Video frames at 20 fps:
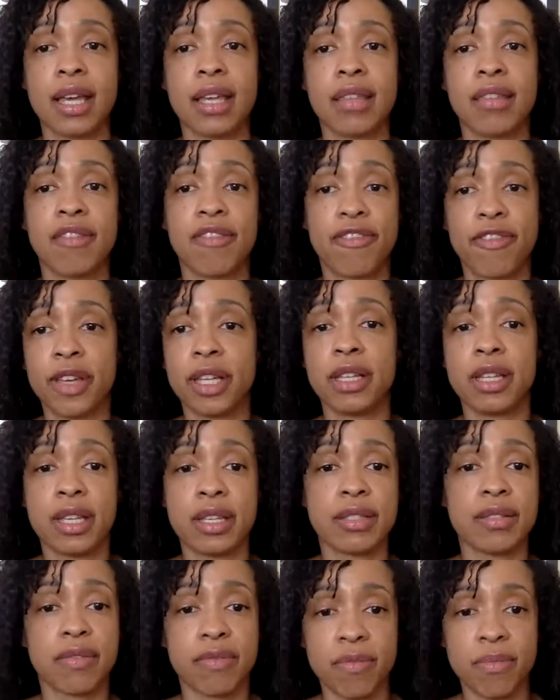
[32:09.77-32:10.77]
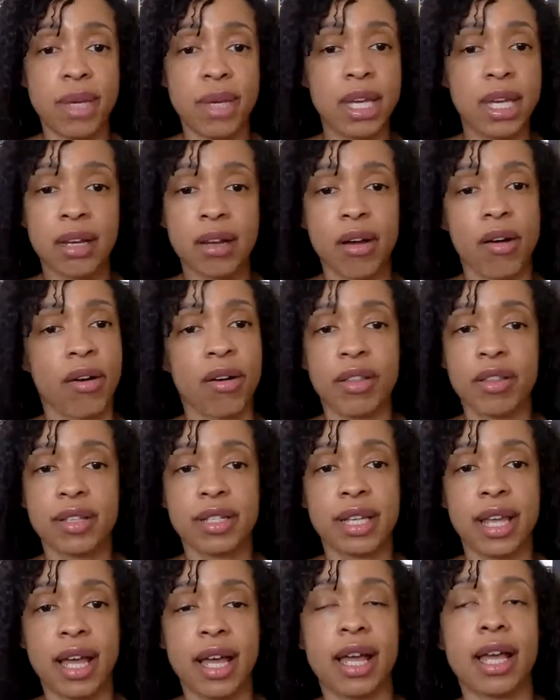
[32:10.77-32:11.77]
the feelings of men all the
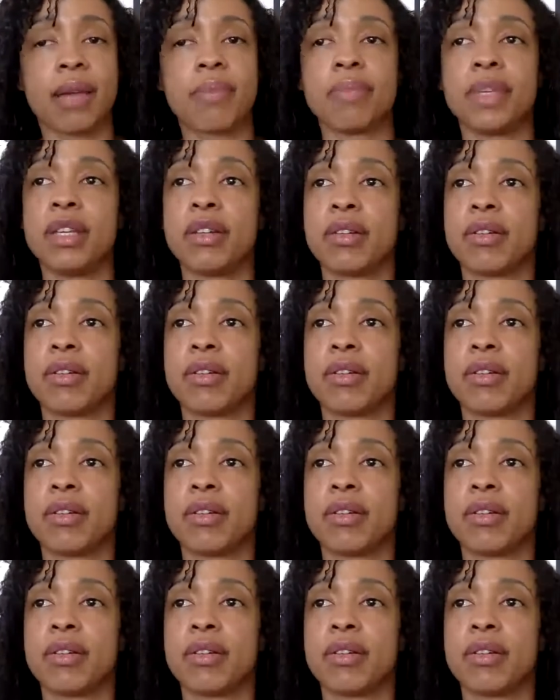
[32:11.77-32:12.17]
time.